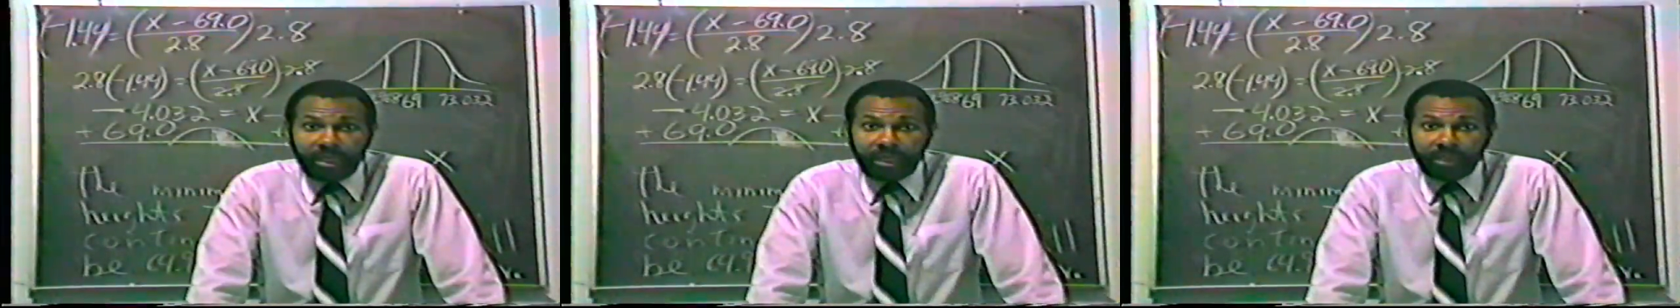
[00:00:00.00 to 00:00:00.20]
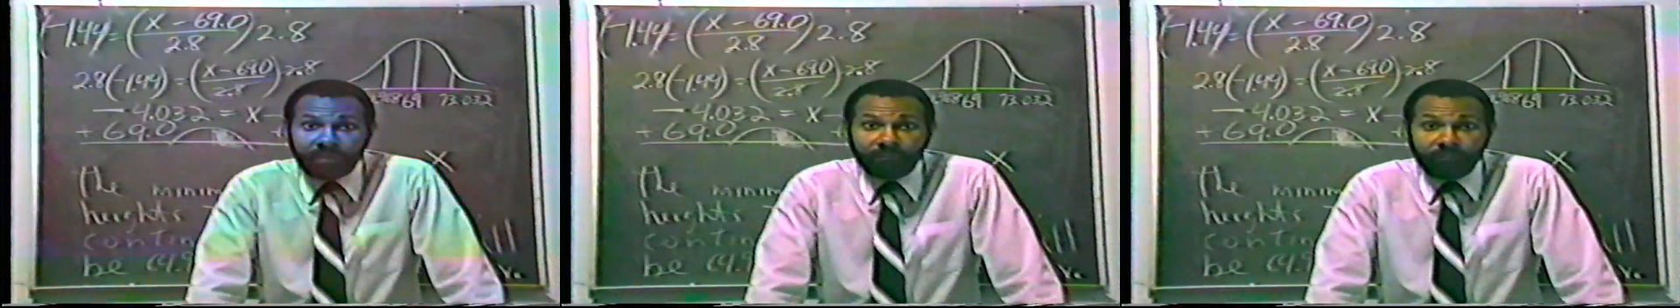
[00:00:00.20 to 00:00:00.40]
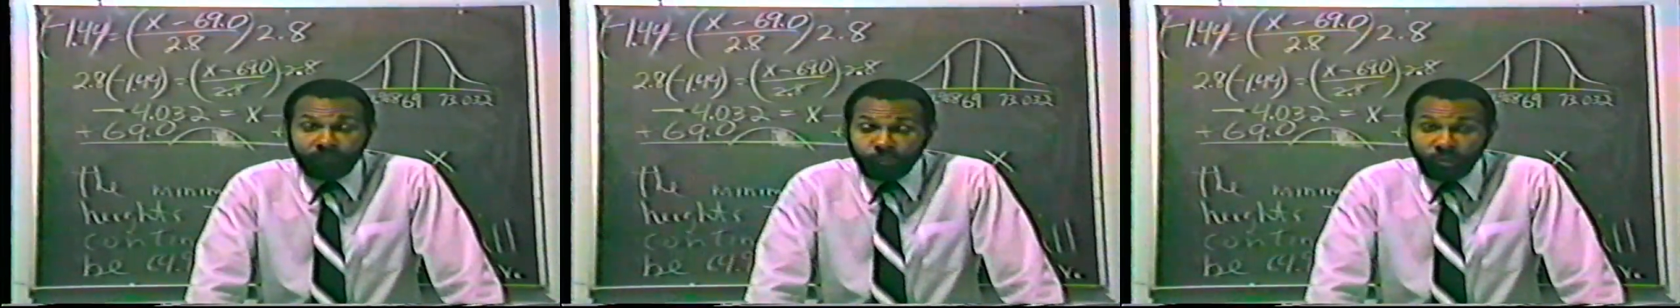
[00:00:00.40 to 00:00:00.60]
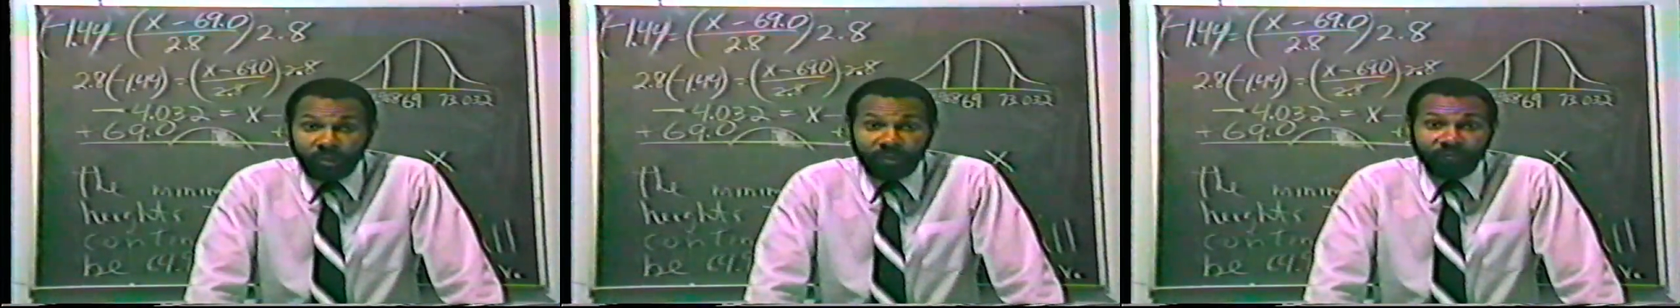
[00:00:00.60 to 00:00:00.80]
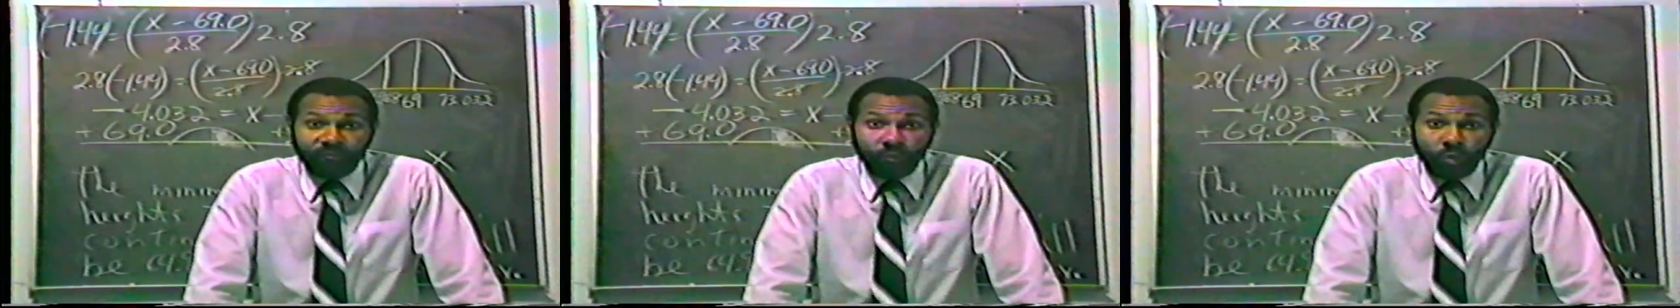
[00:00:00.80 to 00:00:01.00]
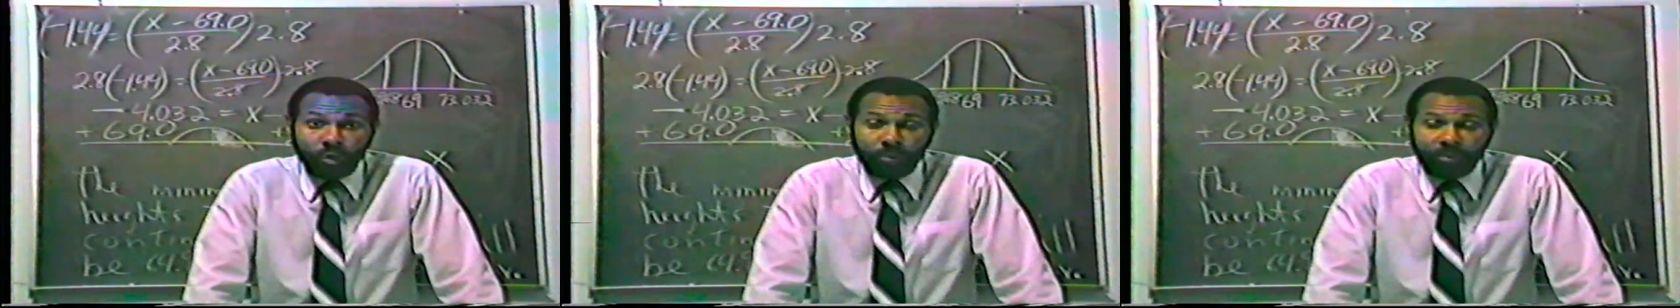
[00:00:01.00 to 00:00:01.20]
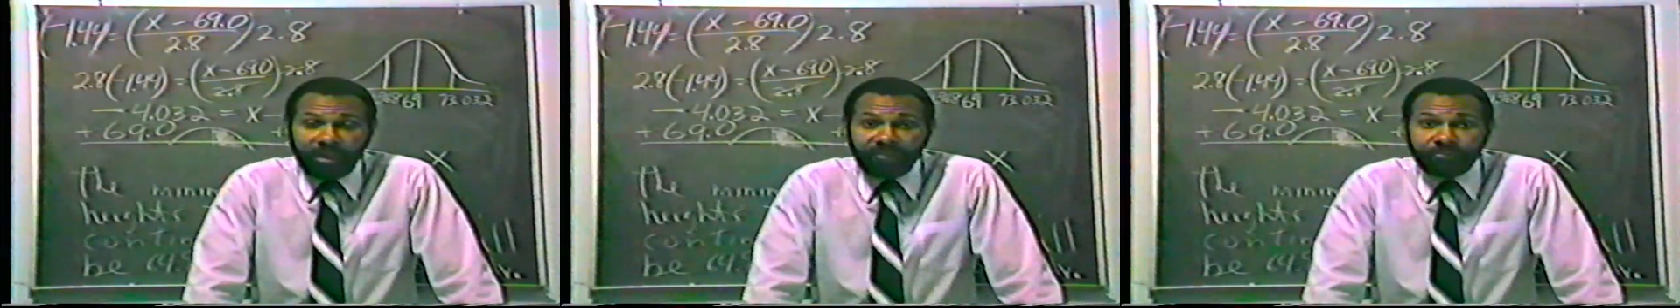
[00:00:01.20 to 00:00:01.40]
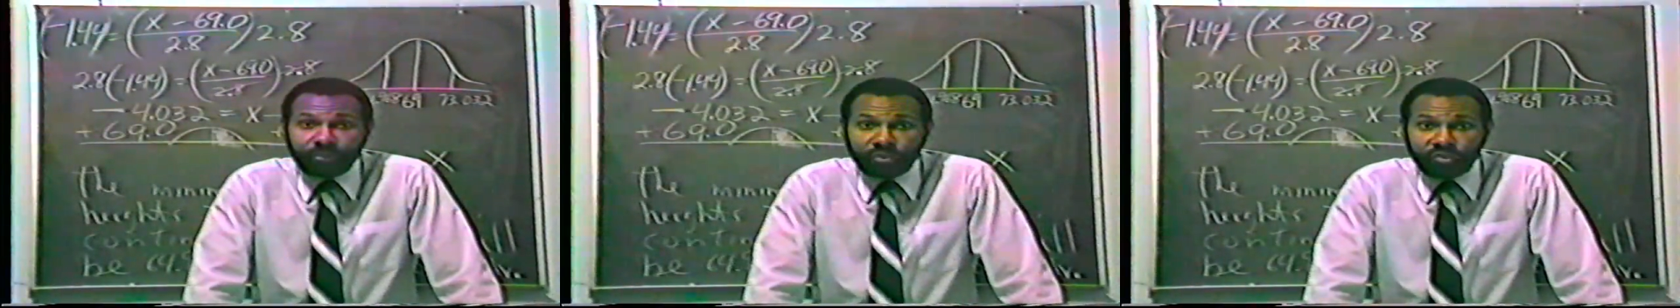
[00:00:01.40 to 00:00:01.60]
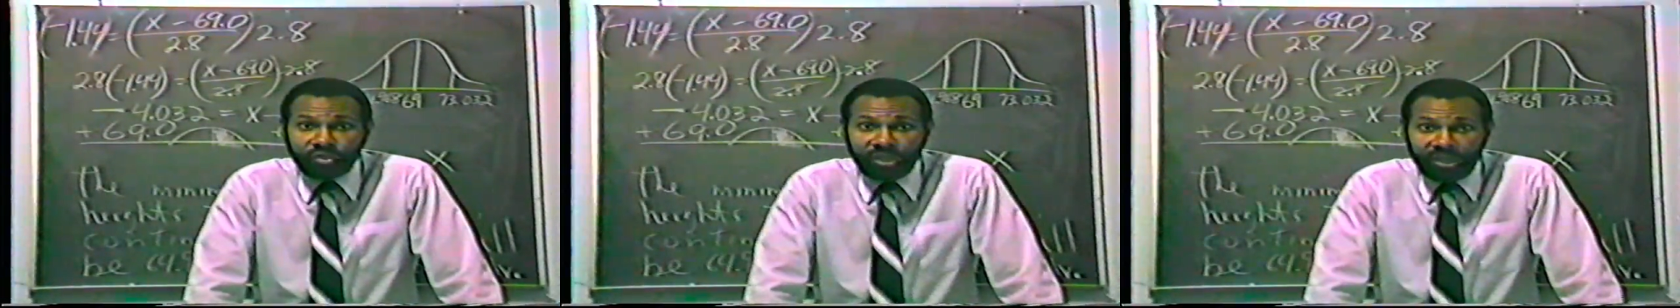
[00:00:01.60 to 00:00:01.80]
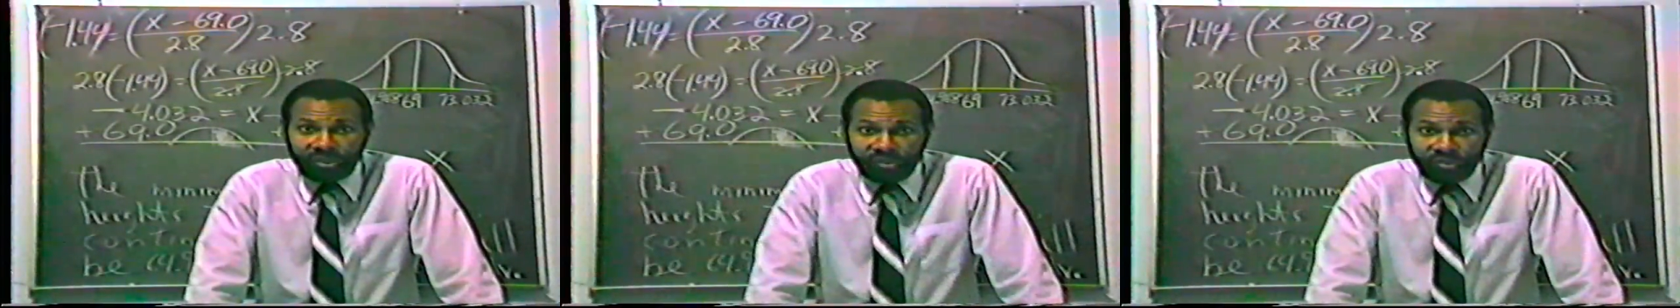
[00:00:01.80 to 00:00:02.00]
in the form of
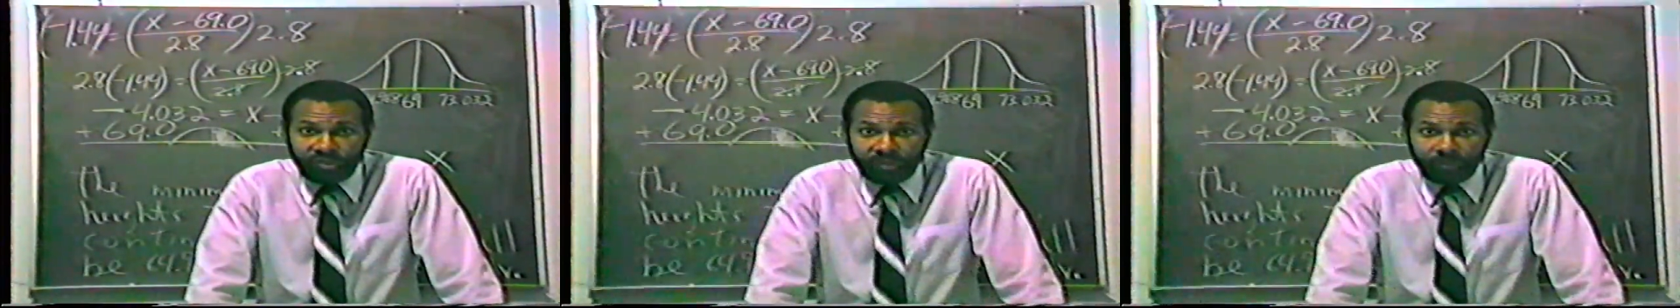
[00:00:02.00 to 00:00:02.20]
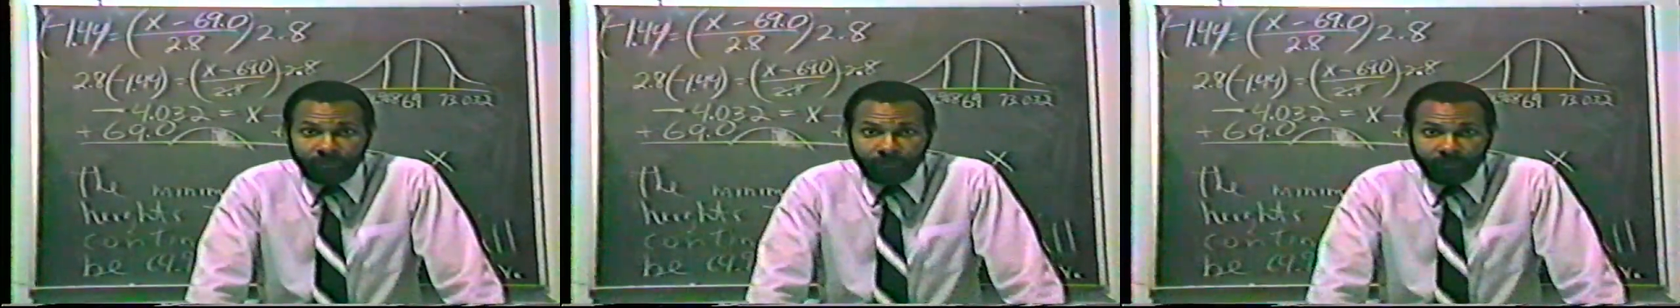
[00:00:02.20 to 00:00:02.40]
percents.